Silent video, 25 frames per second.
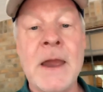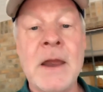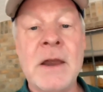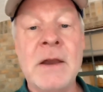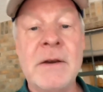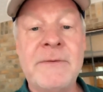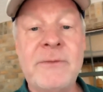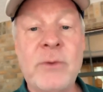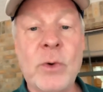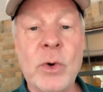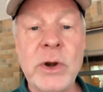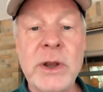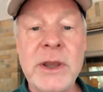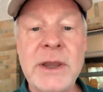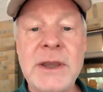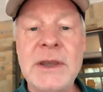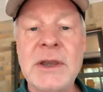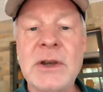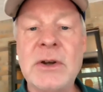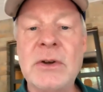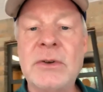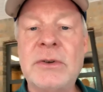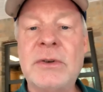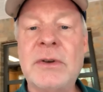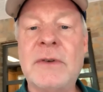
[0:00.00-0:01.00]
40
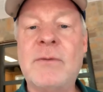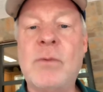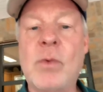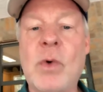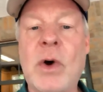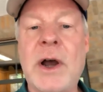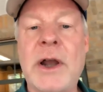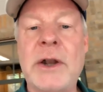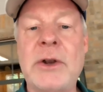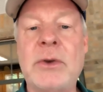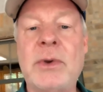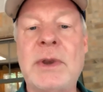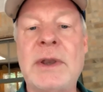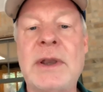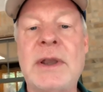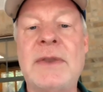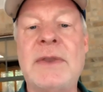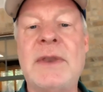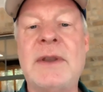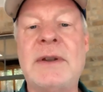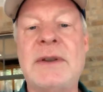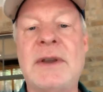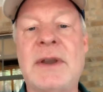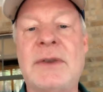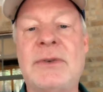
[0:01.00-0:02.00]
years of wandering in
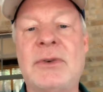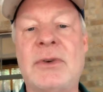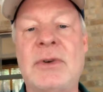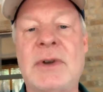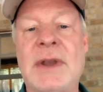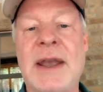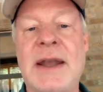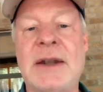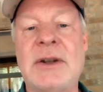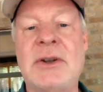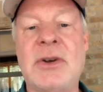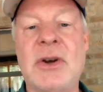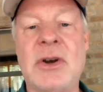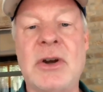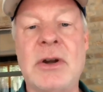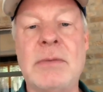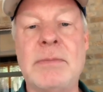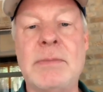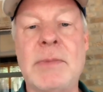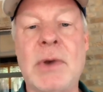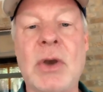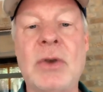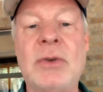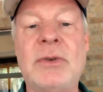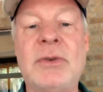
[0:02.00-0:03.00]
the desert had
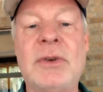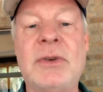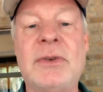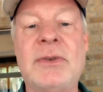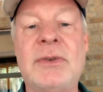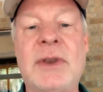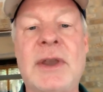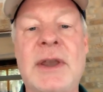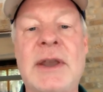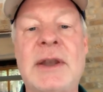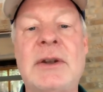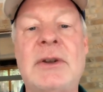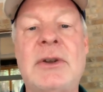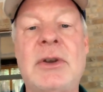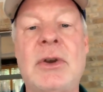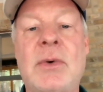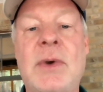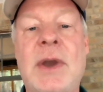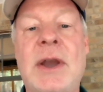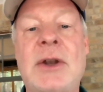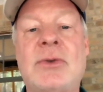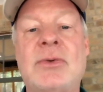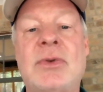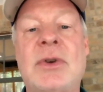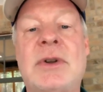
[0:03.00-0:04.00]
turned Moses into
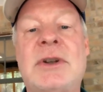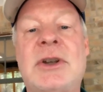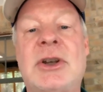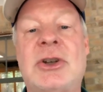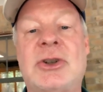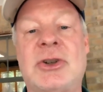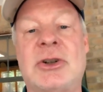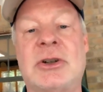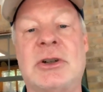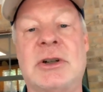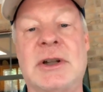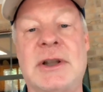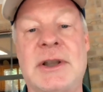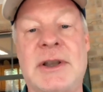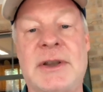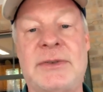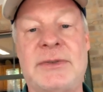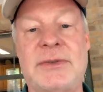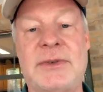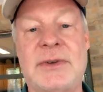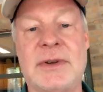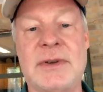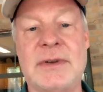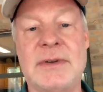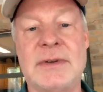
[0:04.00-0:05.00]
a
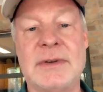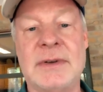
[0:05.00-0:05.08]
traditionalist.